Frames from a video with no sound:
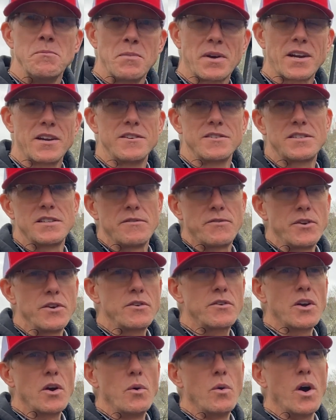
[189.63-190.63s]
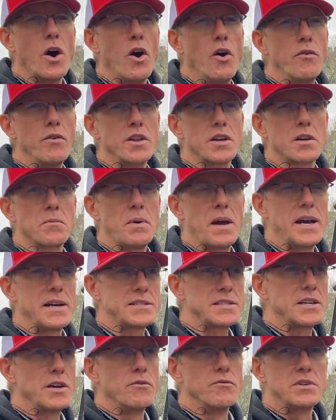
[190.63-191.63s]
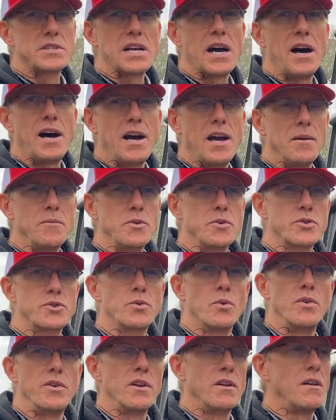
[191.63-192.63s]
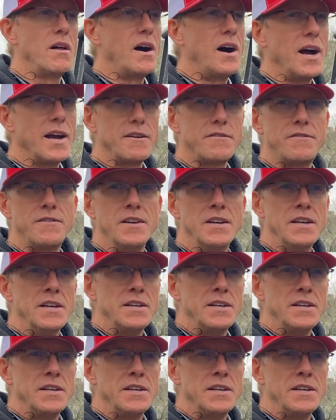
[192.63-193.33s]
Because if you go over the capacity over time, you'll shorten the life.